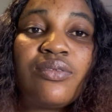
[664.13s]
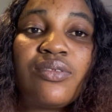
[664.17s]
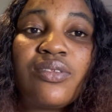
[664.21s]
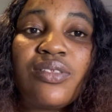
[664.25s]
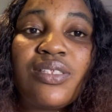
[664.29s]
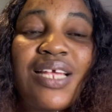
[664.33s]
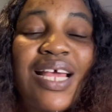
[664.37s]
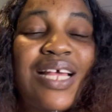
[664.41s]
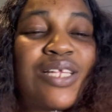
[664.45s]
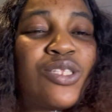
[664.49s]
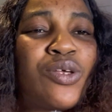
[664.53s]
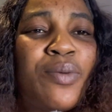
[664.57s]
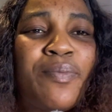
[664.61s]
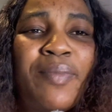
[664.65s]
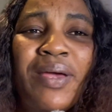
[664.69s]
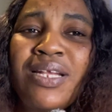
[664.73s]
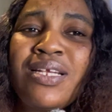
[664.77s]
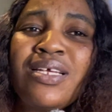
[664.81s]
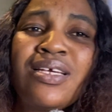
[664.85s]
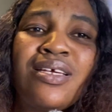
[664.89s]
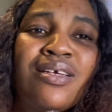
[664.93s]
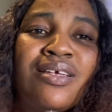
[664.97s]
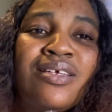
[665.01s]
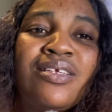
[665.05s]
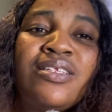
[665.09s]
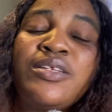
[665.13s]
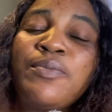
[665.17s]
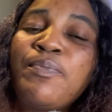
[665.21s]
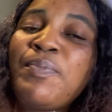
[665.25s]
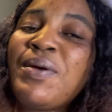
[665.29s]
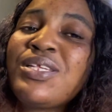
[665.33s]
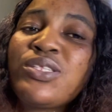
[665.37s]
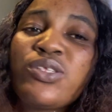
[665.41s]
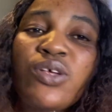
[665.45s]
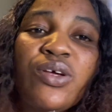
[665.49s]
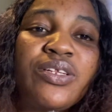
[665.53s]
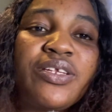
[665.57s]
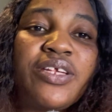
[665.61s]
There are so many. It
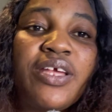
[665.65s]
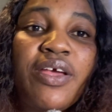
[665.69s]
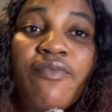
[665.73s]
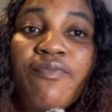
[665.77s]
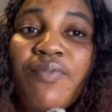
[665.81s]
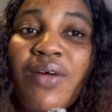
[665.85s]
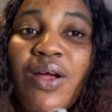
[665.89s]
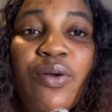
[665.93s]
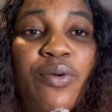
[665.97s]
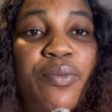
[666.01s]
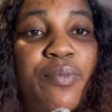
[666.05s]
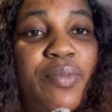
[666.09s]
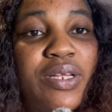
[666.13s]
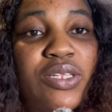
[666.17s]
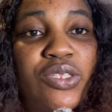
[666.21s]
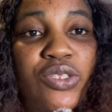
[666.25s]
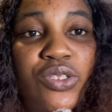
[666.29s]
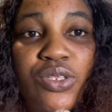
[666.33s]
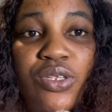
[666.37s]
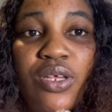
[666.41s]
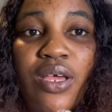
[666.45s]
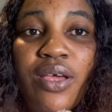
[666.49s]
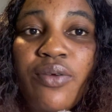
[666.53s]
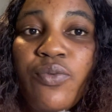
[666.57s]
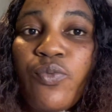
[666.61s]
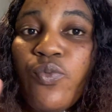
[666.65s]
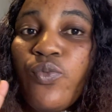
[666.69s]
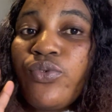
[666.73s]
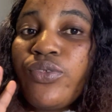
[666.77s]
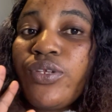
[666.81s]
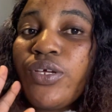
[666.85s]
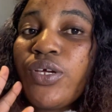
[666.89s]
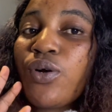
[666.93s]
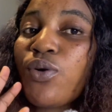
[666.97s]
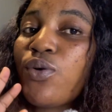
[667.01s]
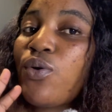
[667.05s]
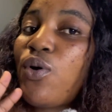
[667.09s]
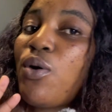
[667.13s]
depends on the environment,
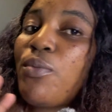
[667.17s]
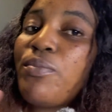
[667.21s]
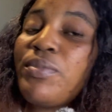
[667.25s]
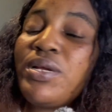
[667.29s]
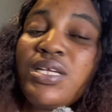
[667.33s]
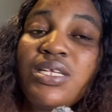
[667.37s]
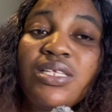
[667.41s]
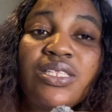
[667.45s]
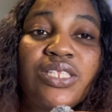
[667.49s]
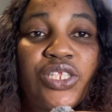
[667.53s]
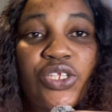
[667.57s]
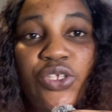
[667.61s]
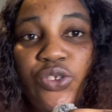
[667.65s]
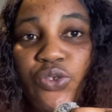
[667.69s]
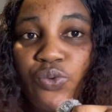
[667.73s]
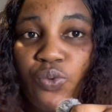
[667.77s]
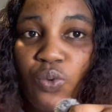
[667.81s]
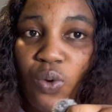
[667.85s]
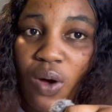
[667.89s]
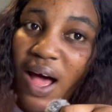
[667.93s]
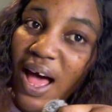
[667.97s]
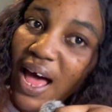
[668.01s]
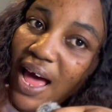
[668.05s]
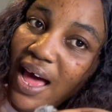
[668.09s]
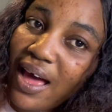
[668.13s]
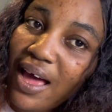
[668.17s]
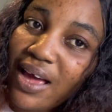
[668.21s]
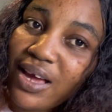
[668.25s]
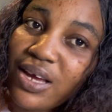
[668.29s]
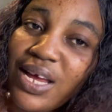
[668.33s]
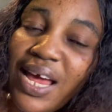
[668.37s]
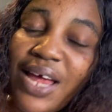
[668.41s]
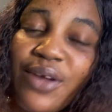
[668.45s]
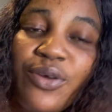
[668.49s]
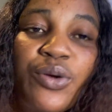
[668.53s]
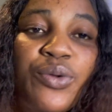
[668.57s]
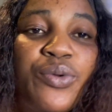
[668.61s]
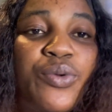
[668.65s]
the community you are.
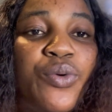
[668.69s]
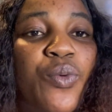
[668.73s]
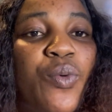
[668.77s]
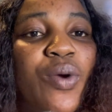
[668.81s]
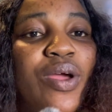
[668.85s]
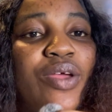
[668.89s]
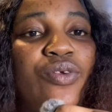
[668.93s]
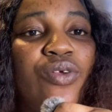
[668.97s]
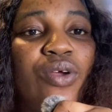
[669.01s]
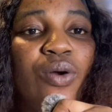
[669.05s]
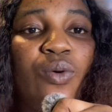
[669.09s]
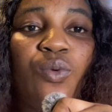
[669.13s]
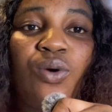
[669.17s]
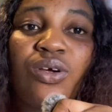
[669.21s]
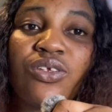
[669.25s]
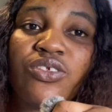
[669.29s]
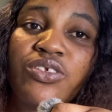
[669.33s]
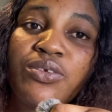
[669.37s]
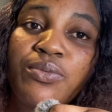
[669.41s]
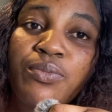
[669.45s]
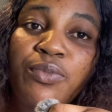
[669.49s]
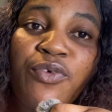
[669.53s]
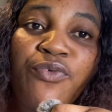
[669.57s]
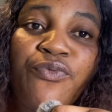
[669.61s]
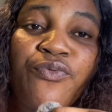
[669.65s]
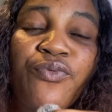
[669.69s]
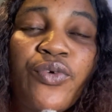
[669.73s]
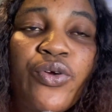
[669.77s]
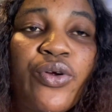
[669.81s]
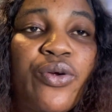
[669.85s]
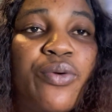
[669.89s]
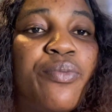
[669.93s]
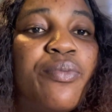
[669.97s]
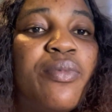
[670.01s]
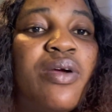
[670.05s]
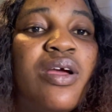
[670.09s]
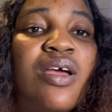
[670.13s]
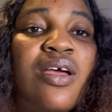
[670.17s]
I don't know where you're watching me
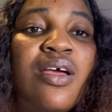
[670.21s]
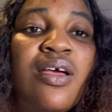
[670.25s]
from.